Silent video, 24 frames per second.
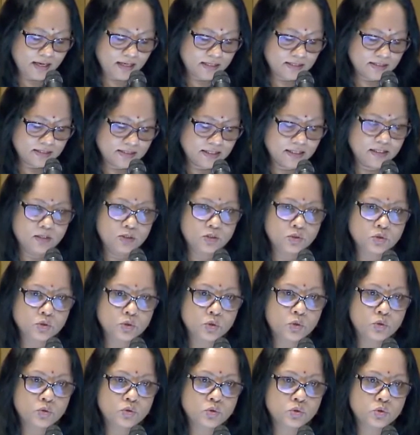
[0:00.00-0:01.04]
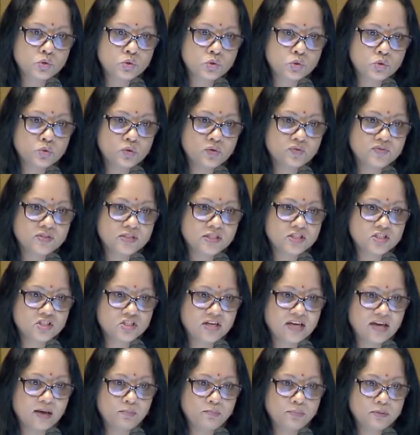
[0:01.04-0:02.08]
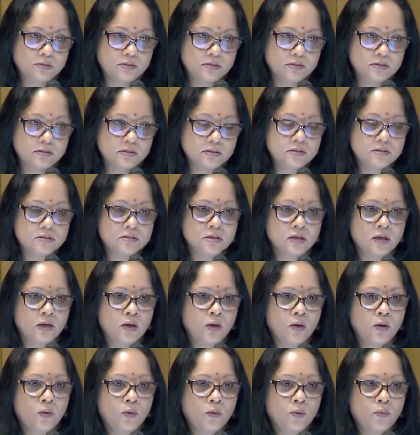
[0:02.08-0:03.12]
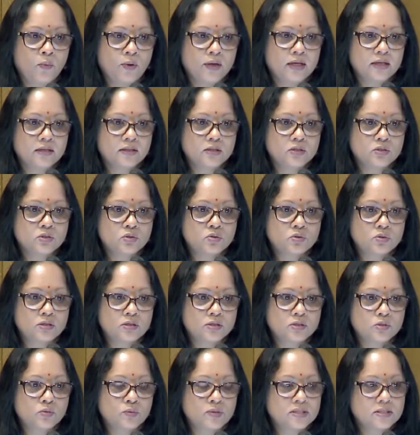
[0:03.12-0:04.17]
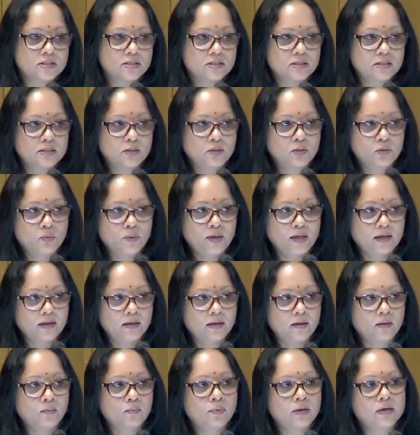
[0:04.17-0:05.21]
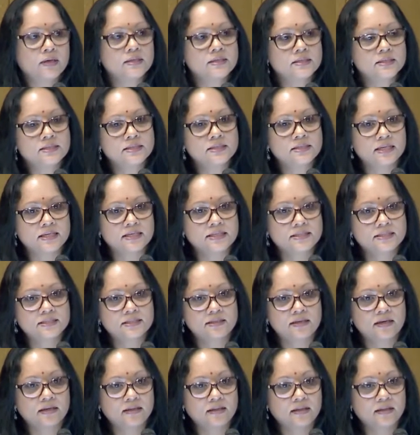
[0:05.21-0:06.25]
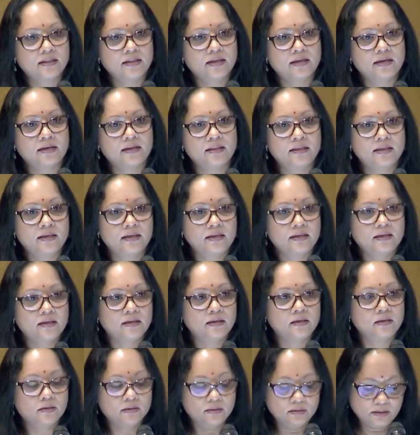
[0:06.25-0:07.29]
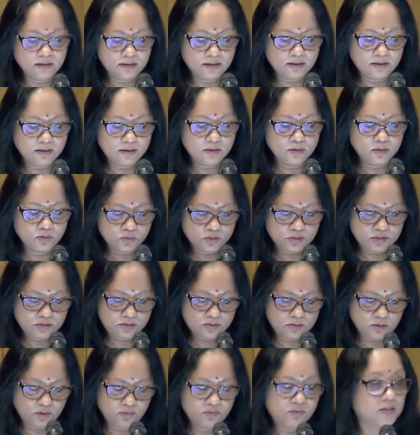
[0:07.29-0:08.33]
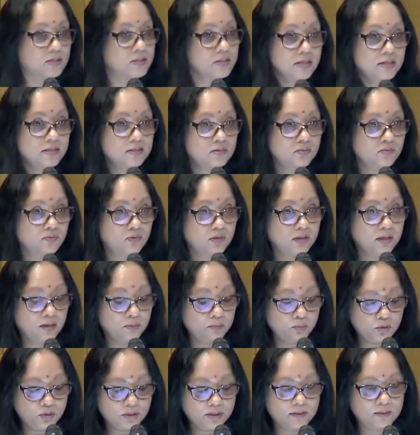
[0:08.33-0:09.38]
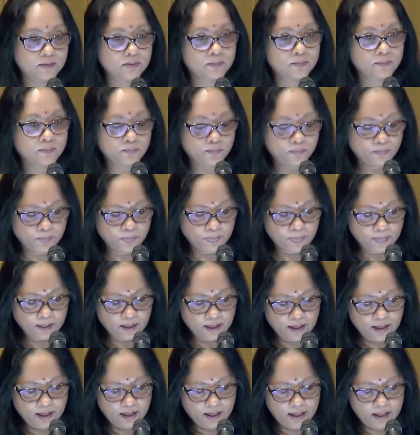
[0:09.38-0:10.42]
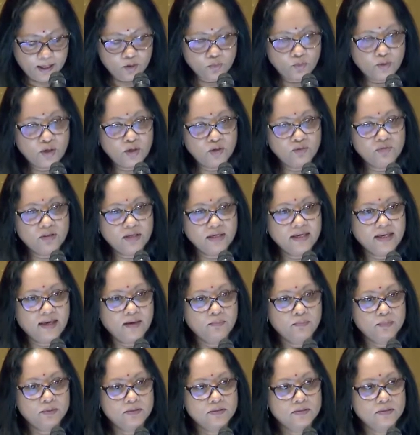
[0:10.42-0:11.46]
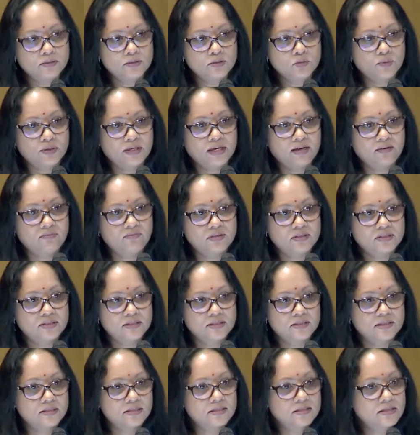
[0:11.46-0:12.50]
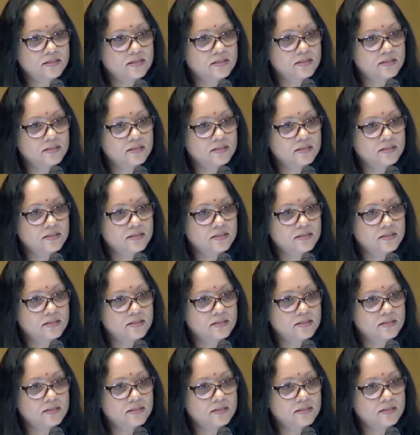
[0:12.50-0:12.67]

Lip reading: decided to go to 2 of such campuses where the students were still doing printed tests rather than the use of the test via Moodle. At one of the campuses, when I visited,